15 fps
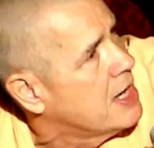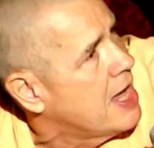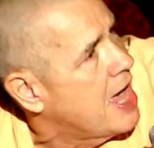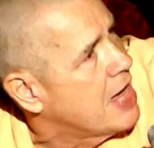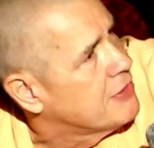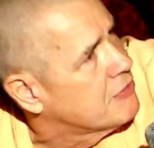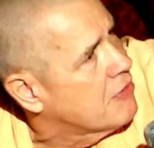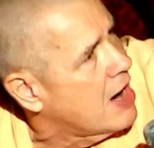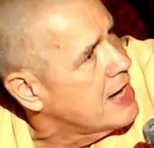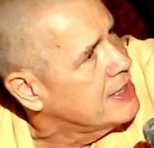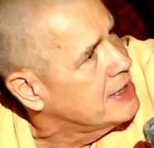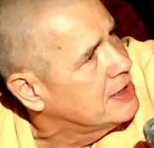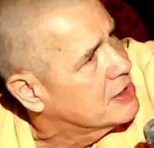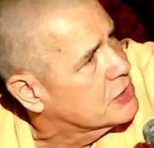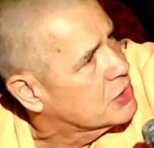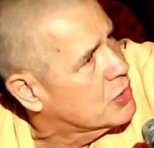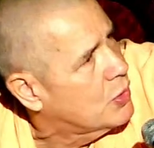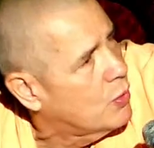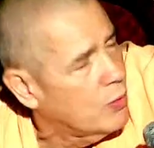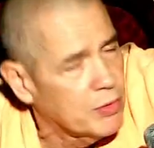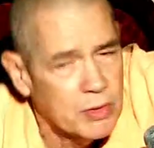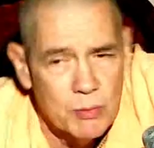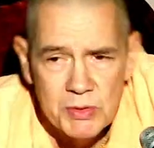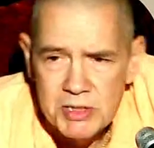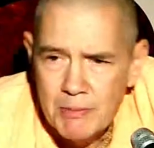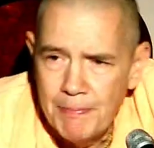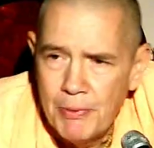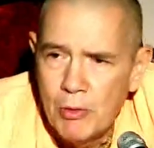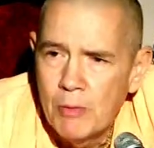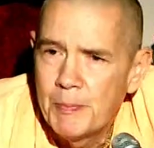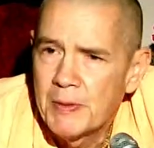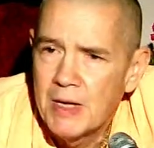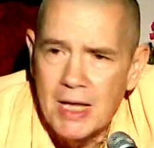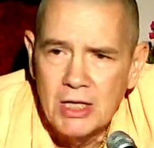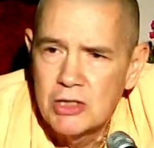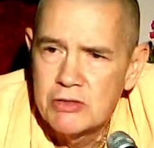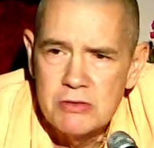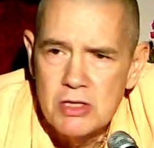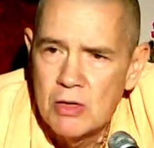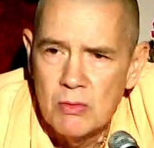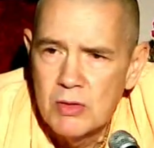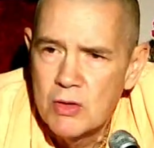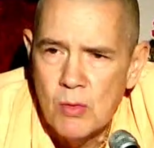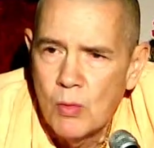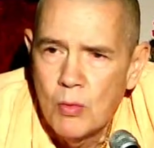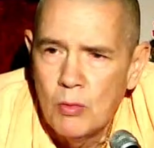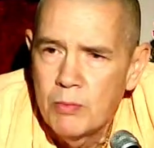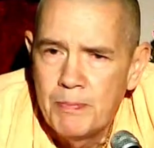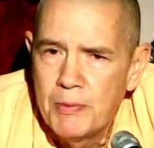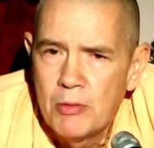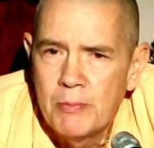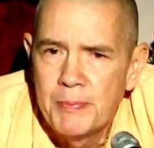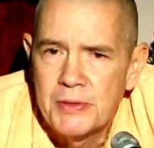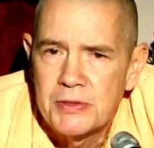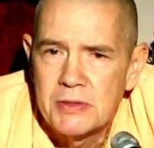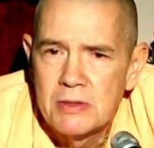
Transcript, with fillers: and right in this corner was a pulpit, like a you know the old pulpit,